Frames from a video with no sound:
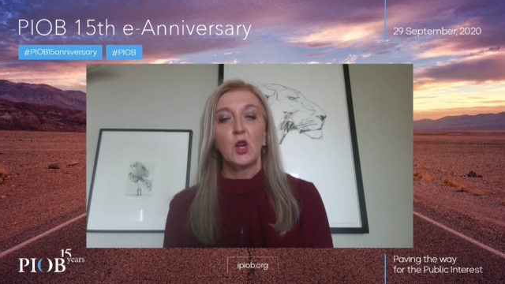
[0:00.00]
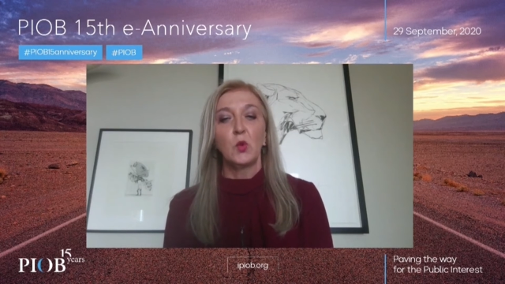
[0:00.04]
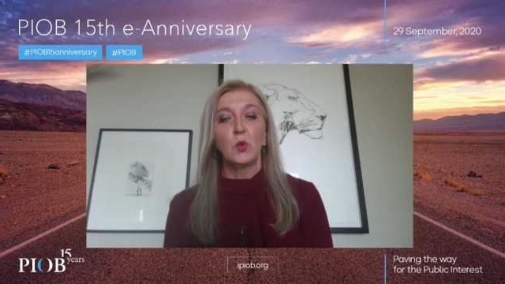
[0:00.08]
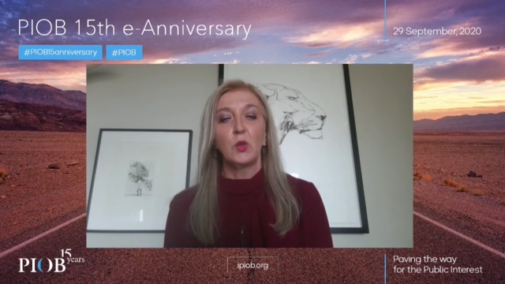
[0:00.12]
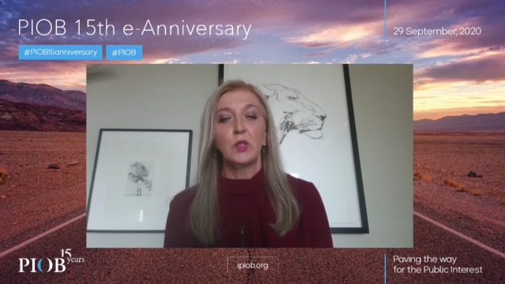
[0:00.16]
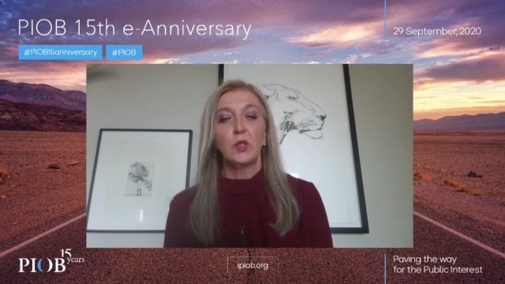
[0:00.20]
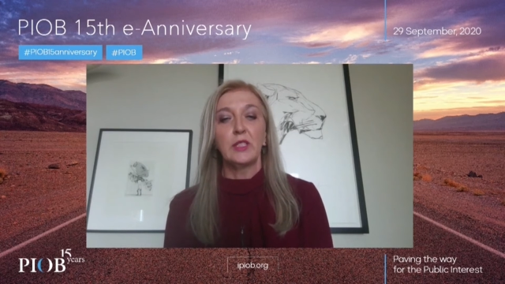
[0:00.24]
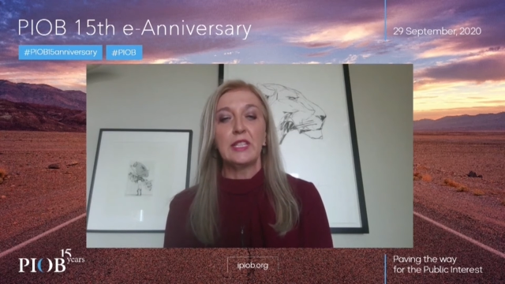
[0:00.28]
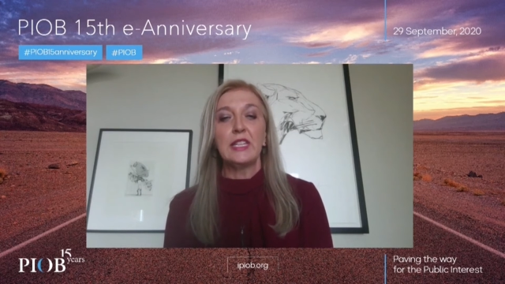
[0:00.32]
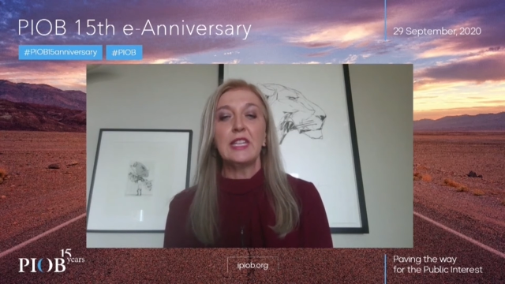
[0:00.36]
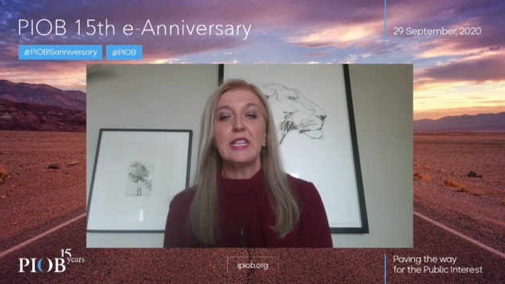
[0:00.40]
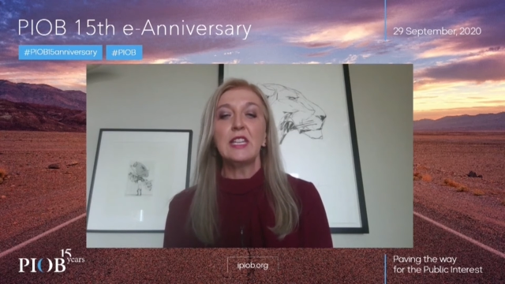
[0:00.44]

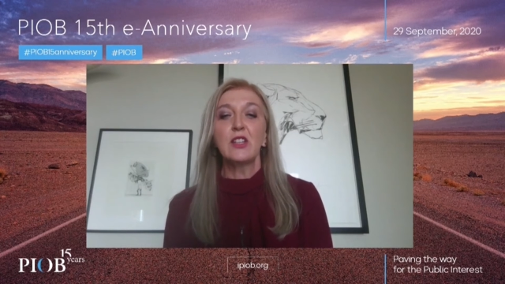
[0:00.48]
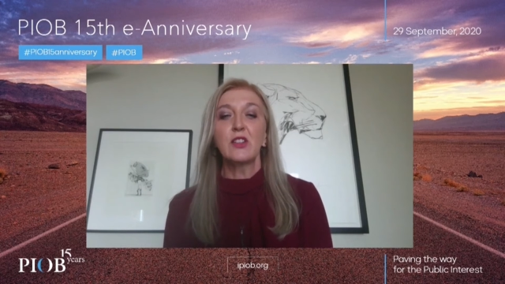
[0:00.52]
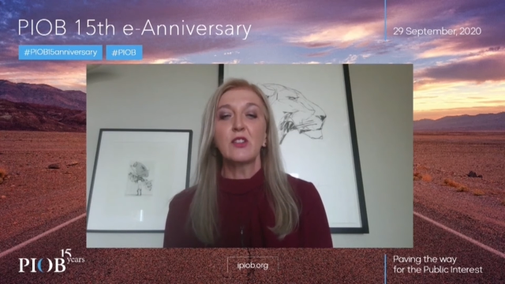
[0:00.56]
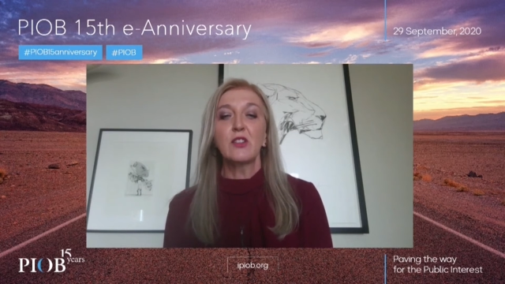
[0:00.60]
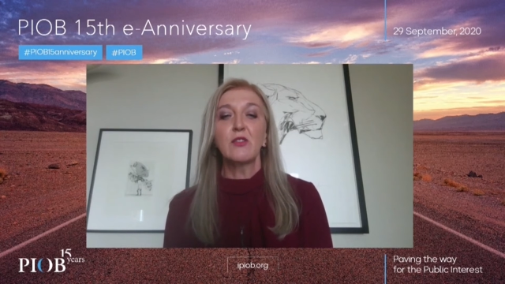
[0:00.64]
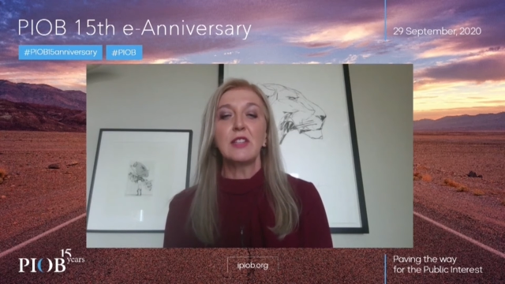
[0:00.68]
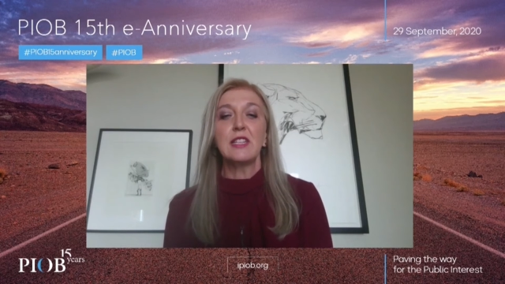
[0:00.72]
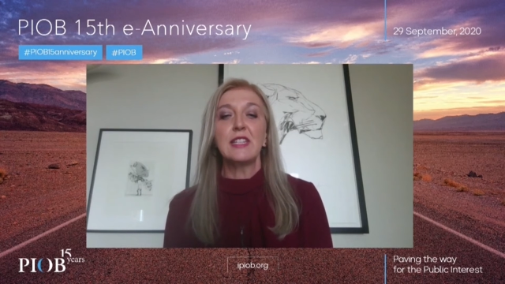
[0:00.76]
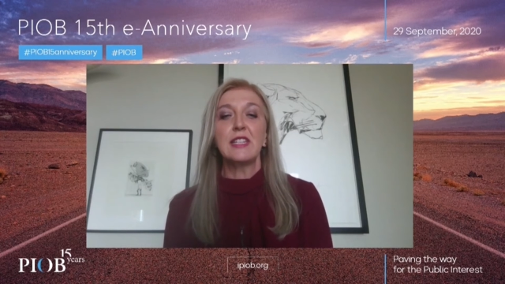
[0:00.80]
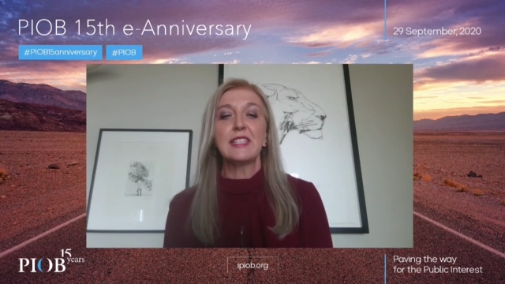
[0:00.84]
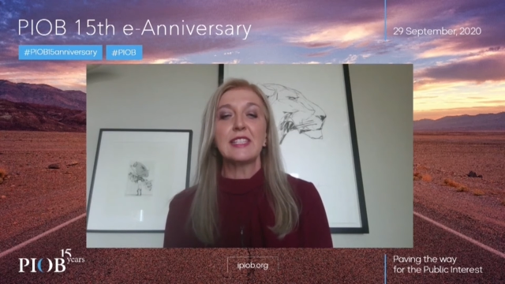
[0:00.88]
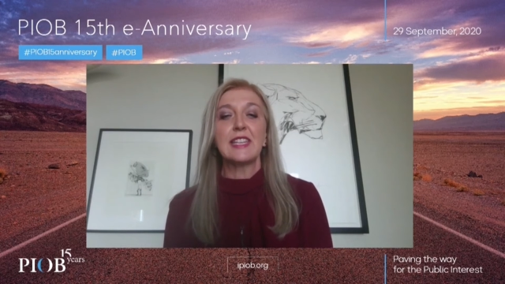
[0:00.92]
will
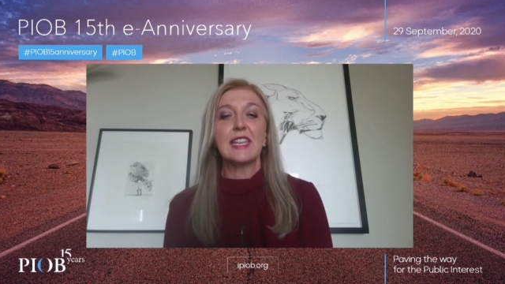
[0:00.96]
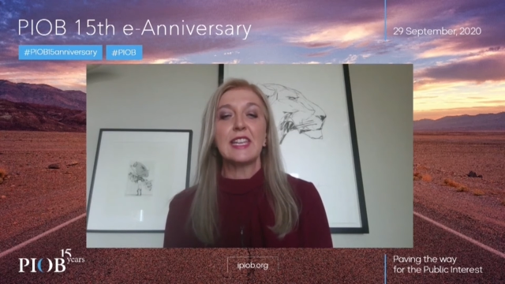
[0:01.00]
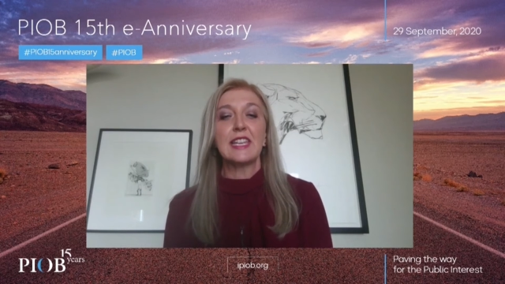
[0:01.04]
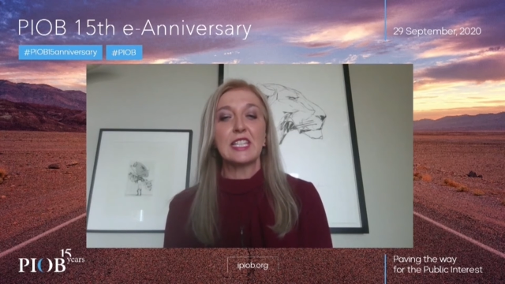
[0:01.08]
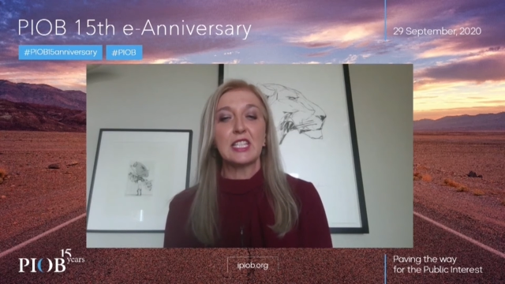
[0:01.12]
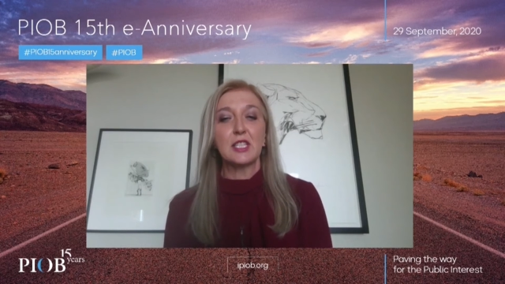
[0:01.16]
increase